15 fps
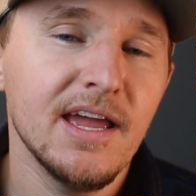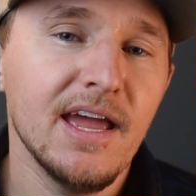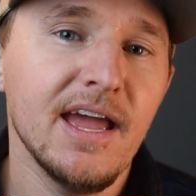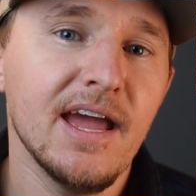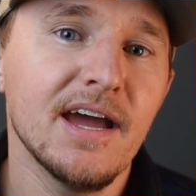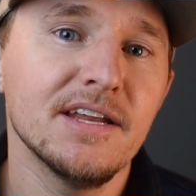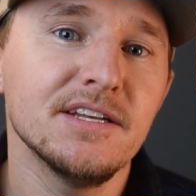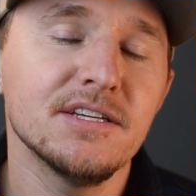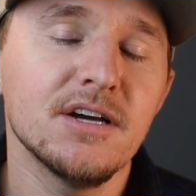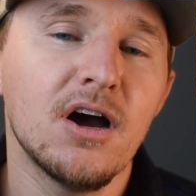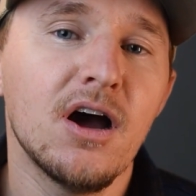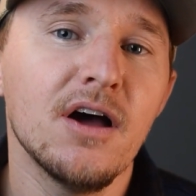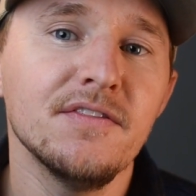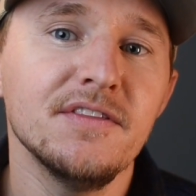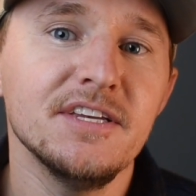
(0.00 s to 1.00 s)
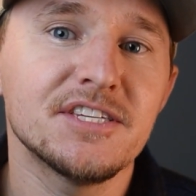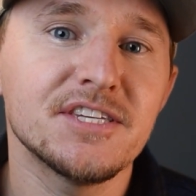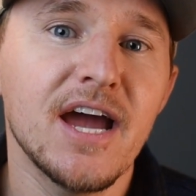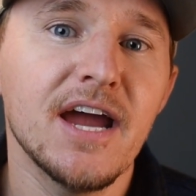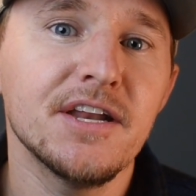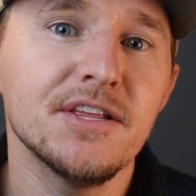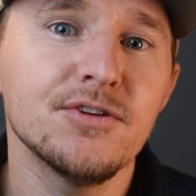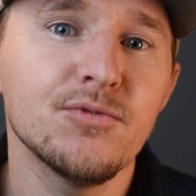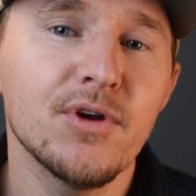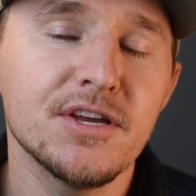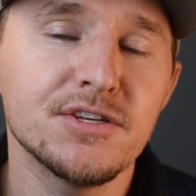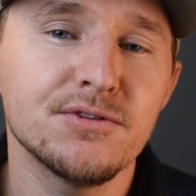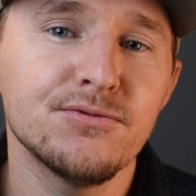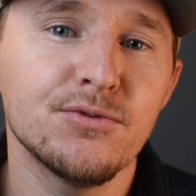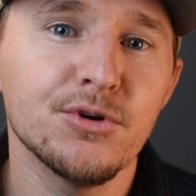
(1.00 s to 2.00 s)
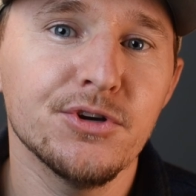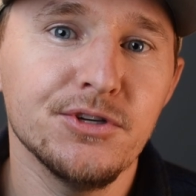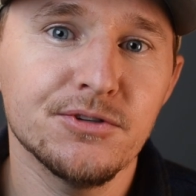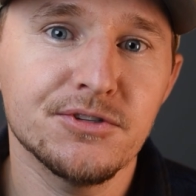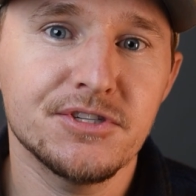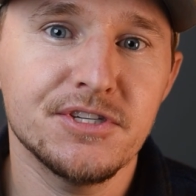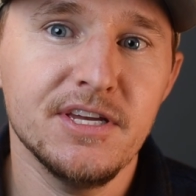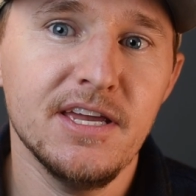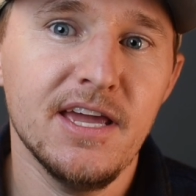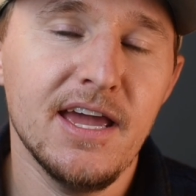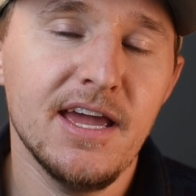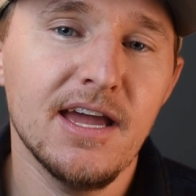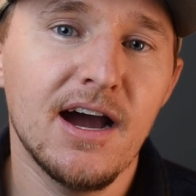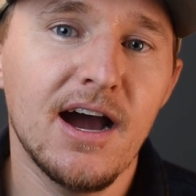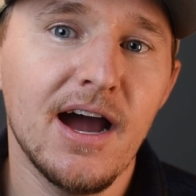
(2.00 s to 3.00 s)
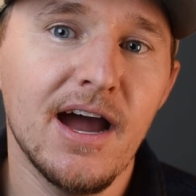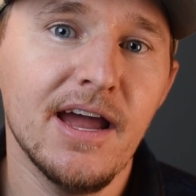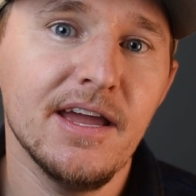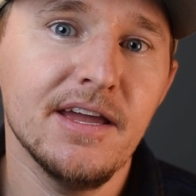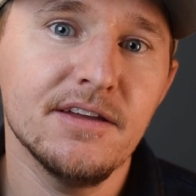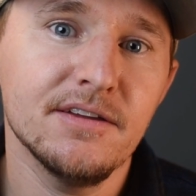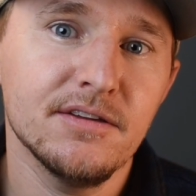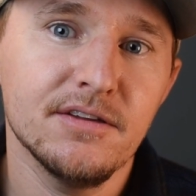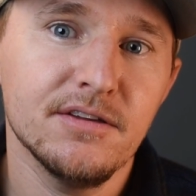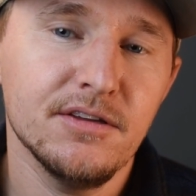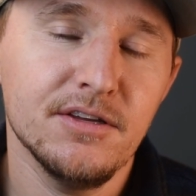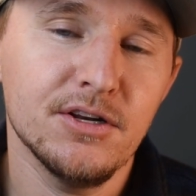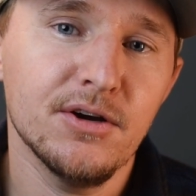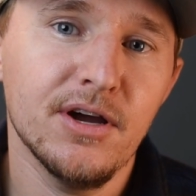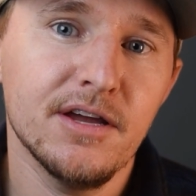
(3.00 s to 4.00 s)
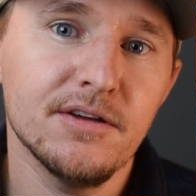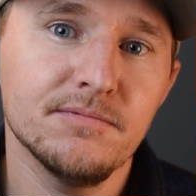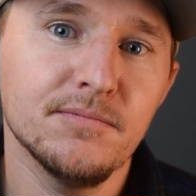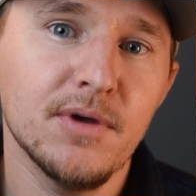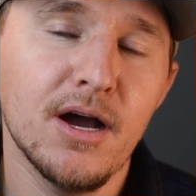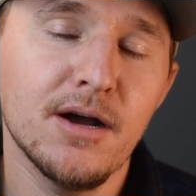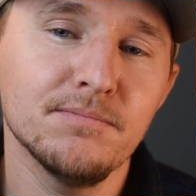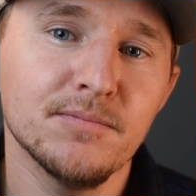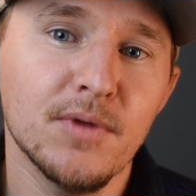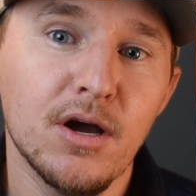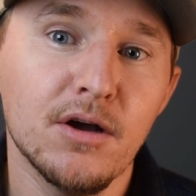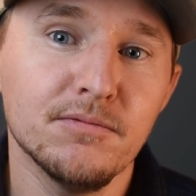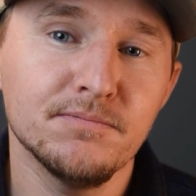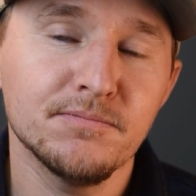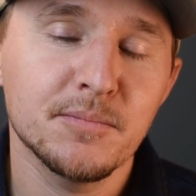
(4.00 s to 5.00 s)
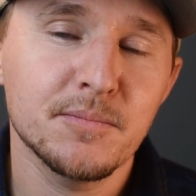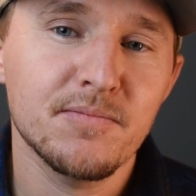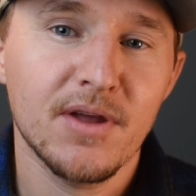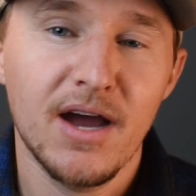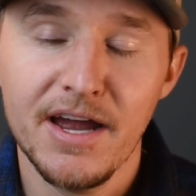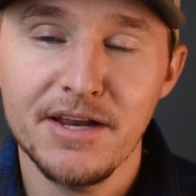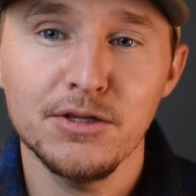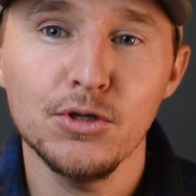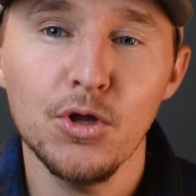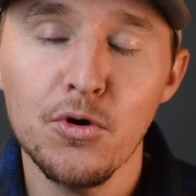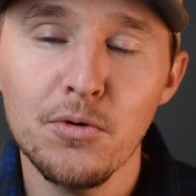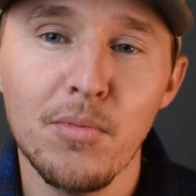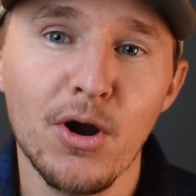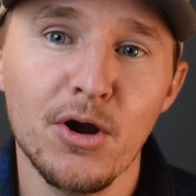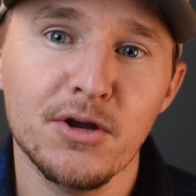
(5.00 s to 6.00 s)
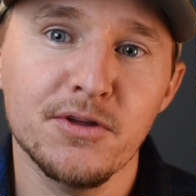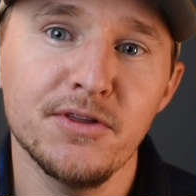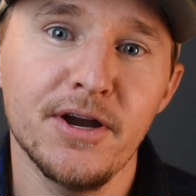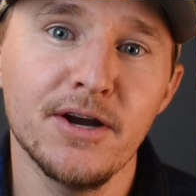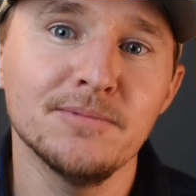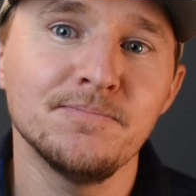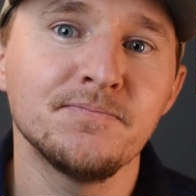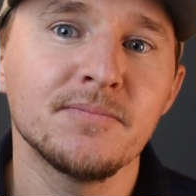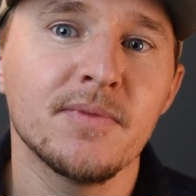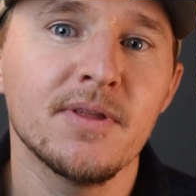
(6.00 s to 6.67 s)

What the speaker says: And on the side of the reservoir, you'll see a high, a high and a low mark there,